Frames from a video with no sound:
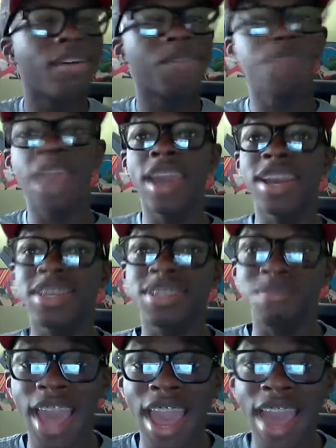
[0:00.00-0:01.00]
thanks,
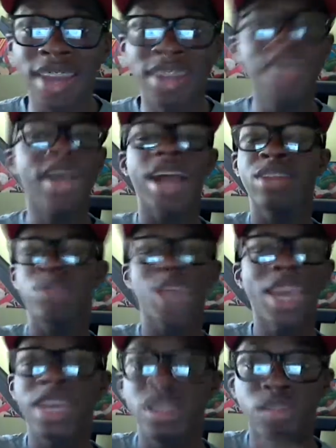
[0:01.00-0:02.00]
man, and you
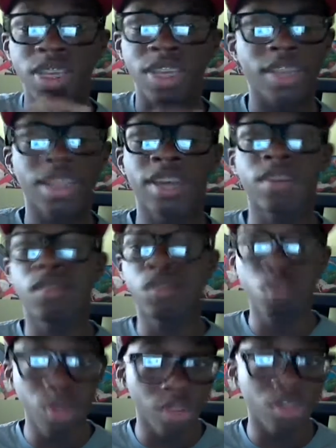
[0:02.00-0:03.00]
take it and you eat it. Like, are
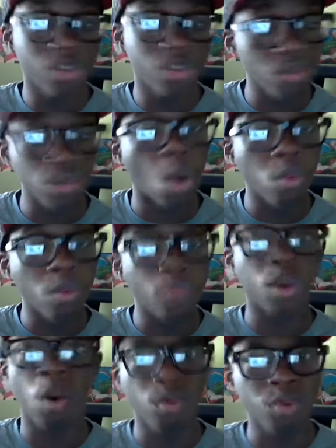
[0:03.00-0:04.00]
you? Don't
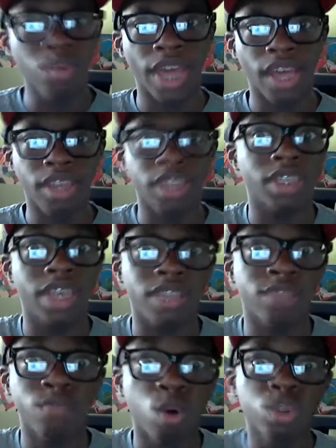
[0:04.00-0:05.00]
do that.
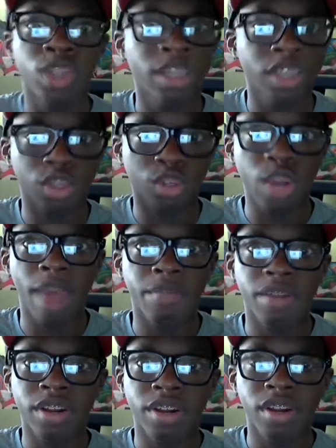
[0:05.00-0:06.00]
It's most likely
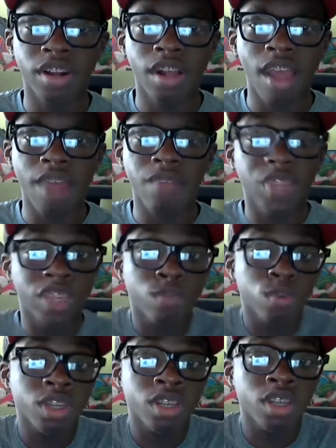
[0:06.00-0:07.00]

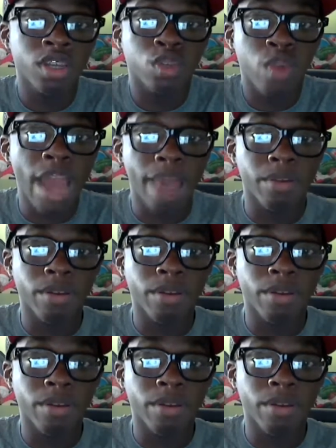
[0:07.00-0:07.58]
a trap.